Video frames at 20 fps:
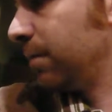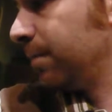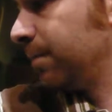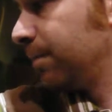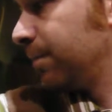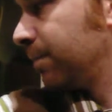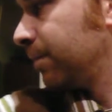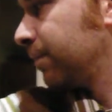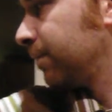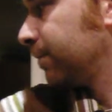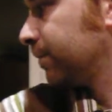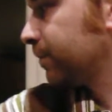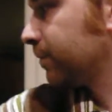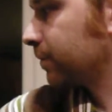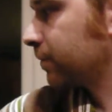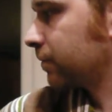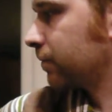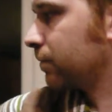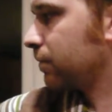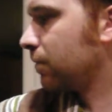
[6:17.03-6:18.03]

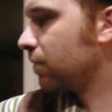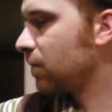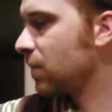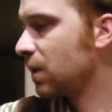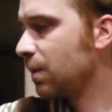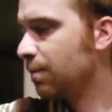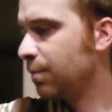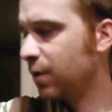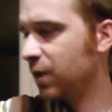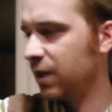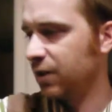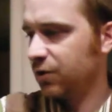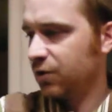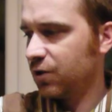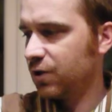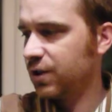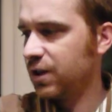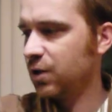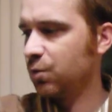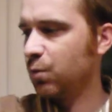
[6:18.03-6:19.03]
But that
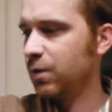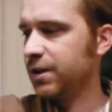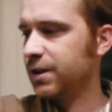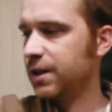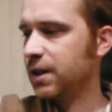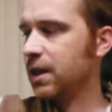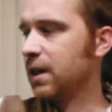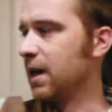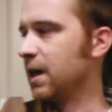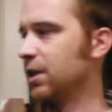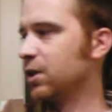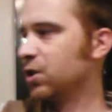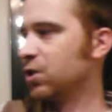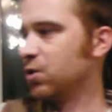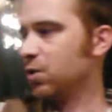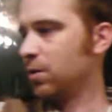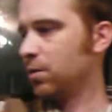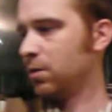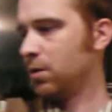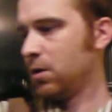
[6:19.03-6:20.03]
just says whiskey cask,
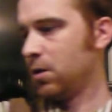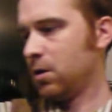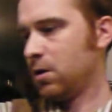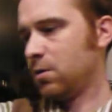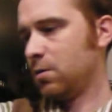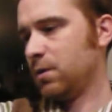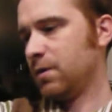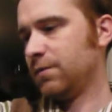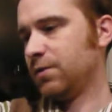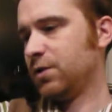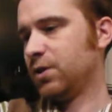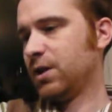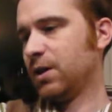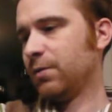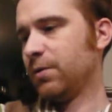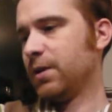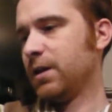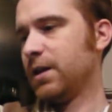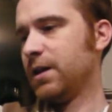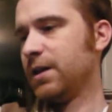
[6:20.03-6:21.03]
so I have to check
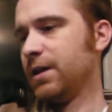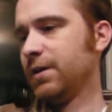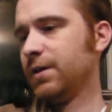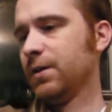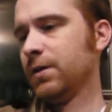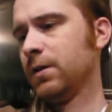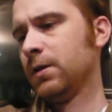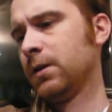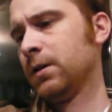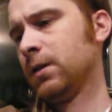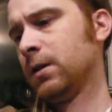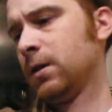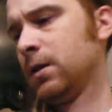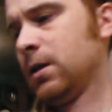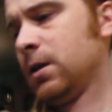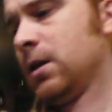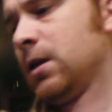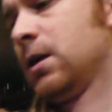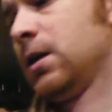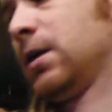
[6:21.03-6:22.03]
what that is.
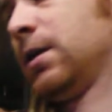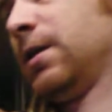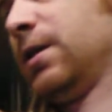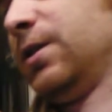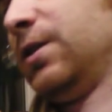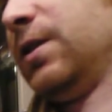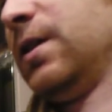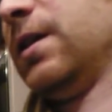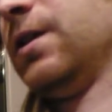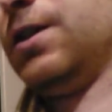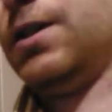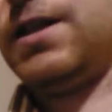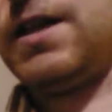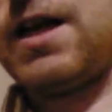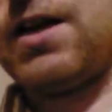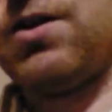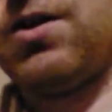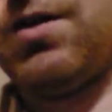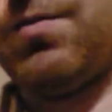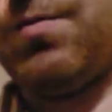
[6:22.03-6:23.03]
This is our standard